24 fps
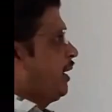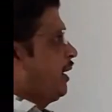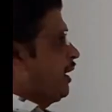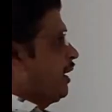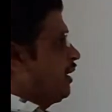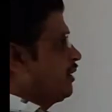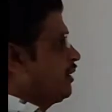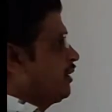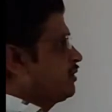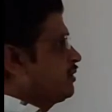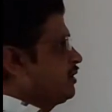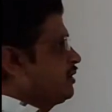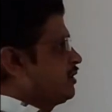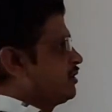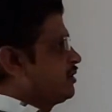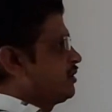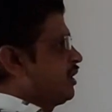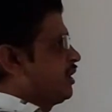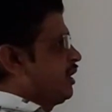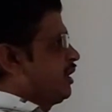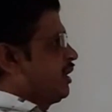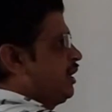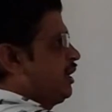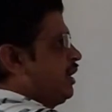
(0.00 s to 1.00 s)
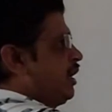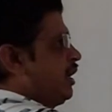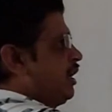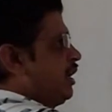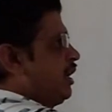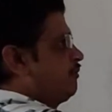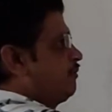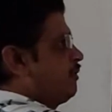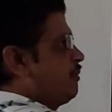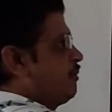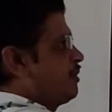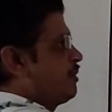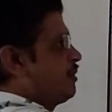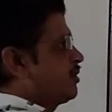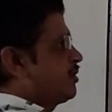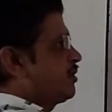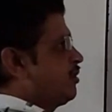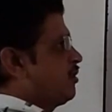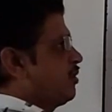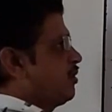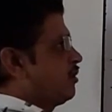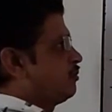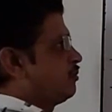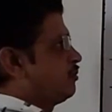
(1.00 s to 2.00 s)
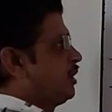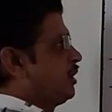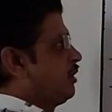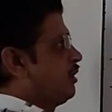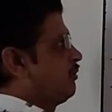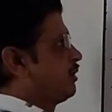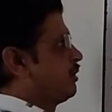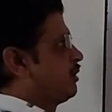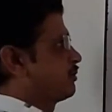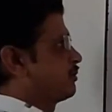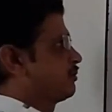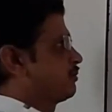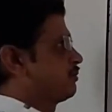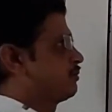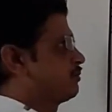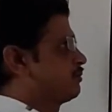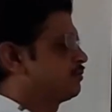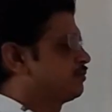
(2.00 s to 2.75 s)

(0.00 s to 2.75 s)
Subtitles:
Hepatitis is the inflammation of the liver.